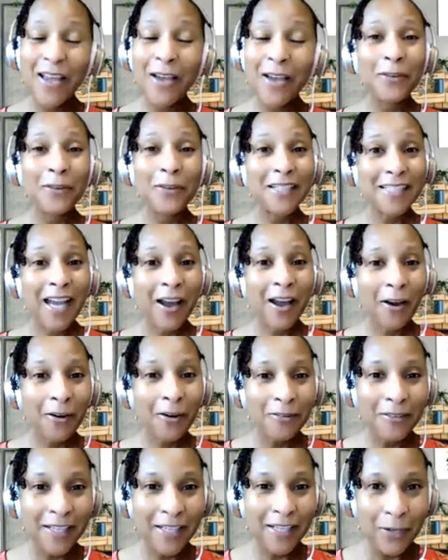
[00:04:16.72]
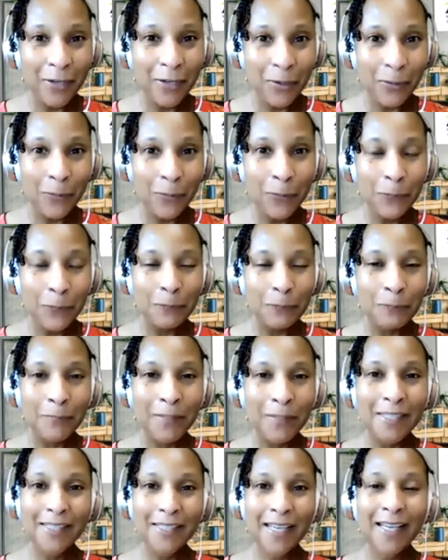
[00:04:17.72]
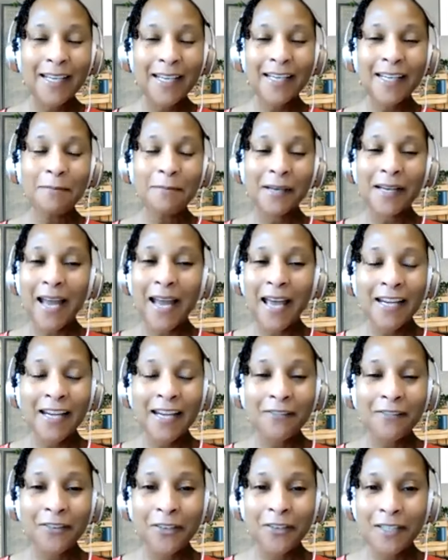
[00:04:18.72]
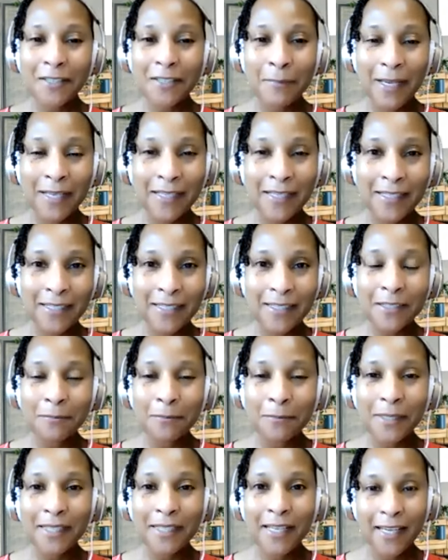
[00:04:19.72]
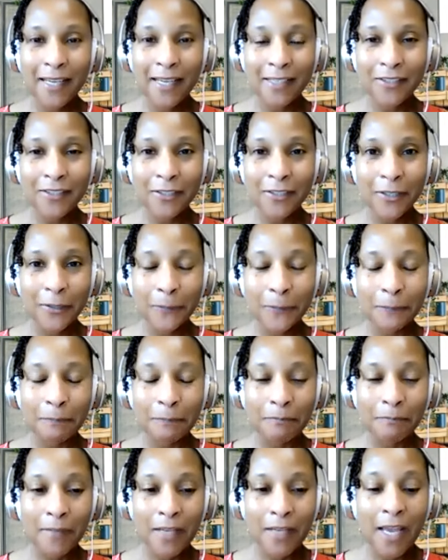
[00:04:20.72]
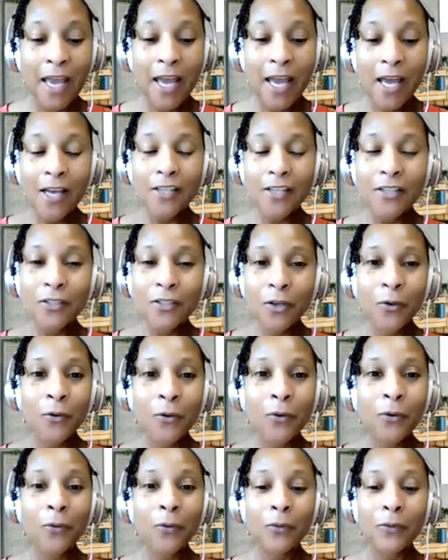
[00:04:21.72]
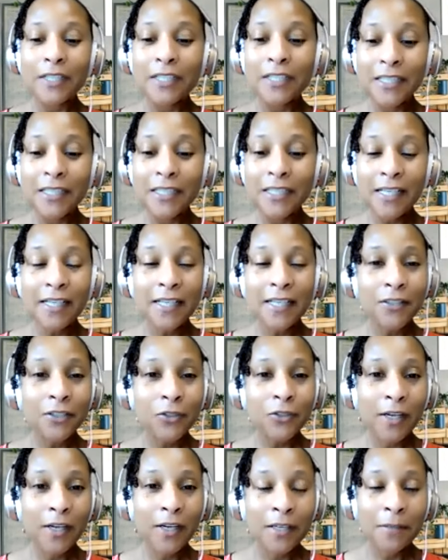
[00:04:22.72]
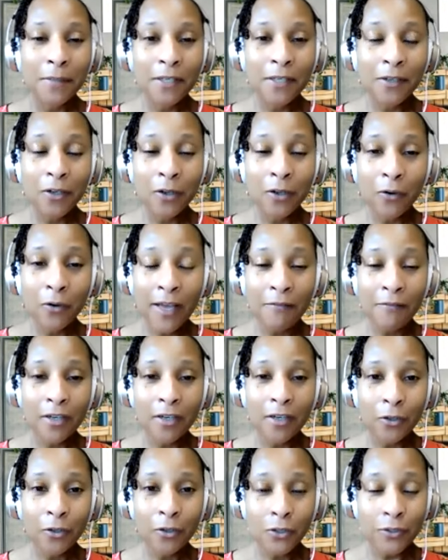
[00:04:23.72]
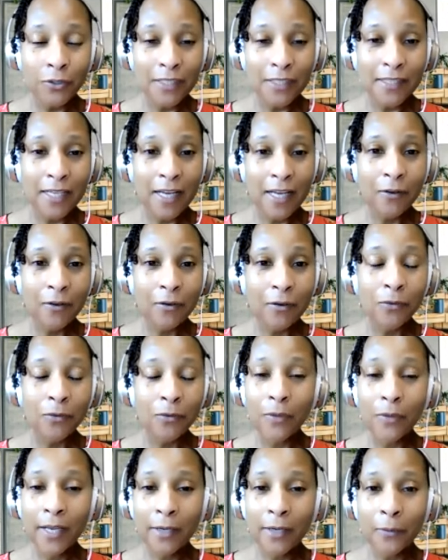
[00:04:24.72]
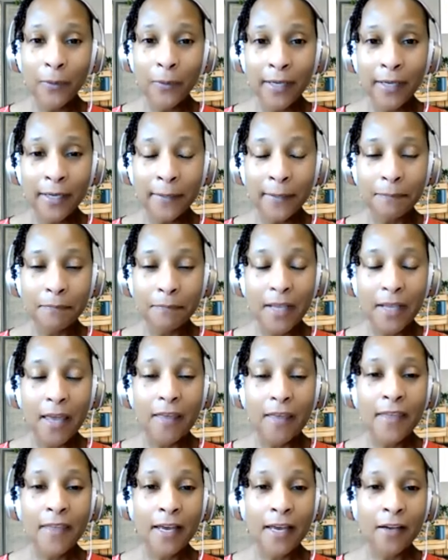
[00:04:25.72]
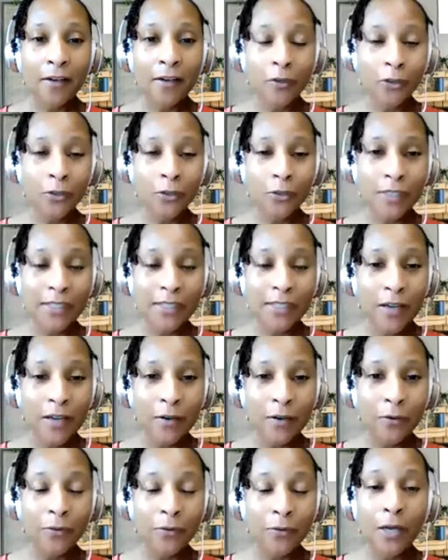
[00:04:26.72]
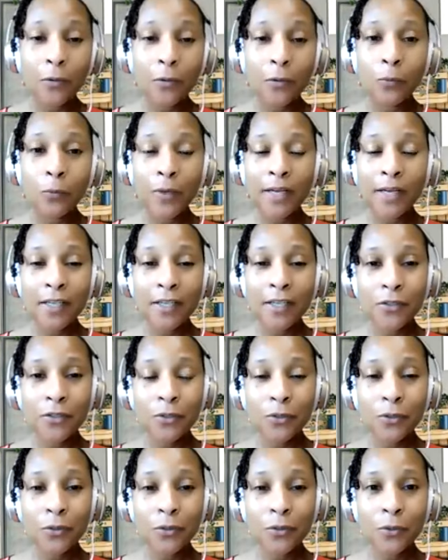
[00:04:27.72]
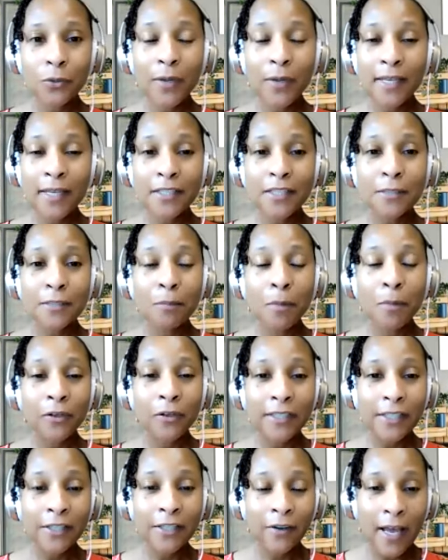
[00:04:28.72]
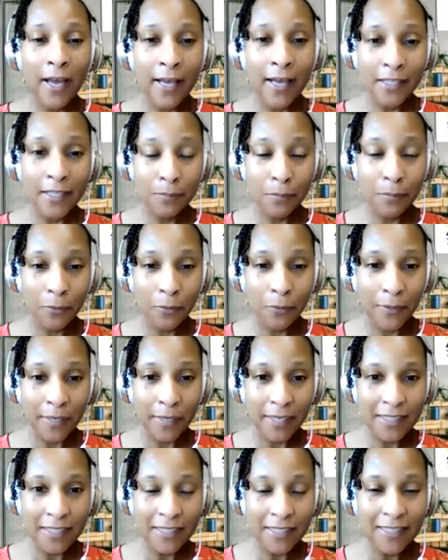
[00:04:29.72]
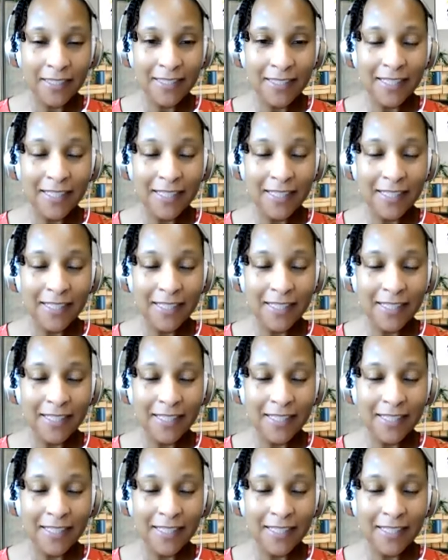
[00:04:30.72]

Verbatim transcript: which I already knew, Sandy, but I never expected it to be cancer. So she instructed me to go have an ultrasound right away. That ultrasound went into a small needle aspiration